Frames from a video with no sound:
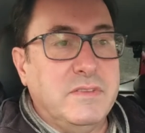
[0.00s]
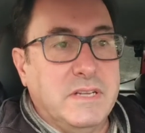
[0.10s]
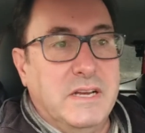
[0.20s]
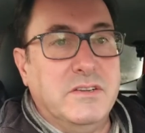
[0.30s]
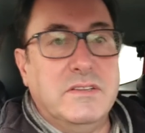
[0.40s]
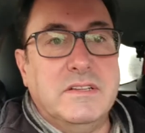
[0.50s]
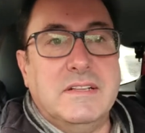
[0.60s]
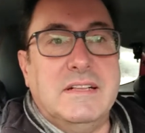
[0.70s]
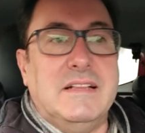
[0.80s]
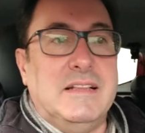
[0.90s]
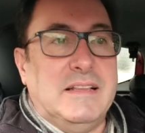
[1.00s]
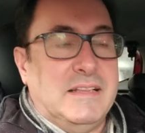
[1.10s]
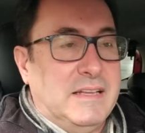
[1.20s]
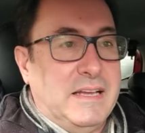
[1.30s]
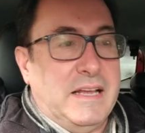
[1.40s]
You know,
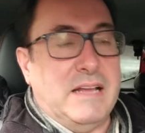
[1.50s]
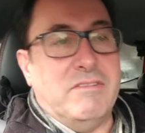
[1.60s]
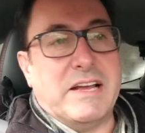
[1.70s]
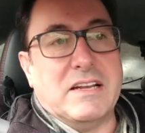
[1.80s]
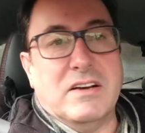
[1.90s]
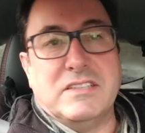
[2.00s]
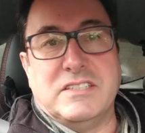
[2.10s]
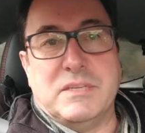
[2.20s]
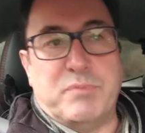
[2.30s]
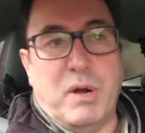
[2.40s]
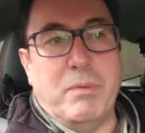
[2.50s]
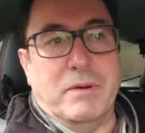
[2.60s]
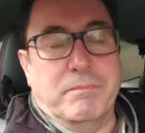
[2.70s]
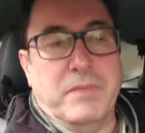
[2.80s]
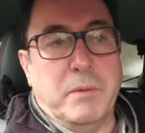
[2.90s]
it recognises the
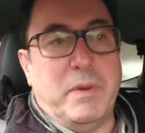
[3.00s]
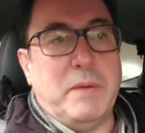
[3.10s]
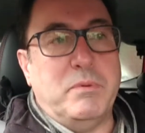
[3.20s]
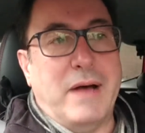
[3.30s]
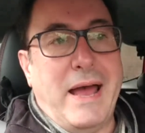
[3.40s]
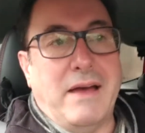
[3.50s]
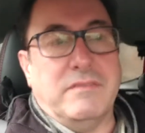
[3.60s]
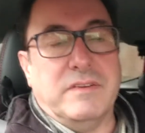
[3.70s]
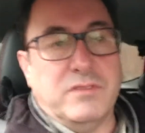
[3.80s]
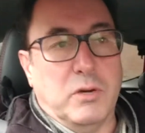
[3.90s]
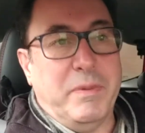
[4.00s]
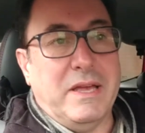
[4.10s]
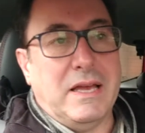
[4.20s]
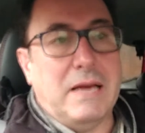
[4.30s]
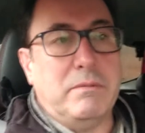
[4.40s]
problem that people have of not
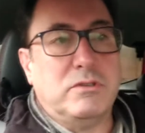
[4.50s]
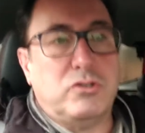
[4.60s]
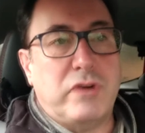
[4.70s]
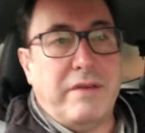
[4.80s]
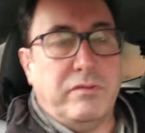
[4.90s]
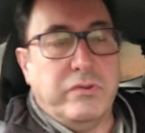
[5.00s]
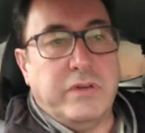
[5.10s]
being able to travel.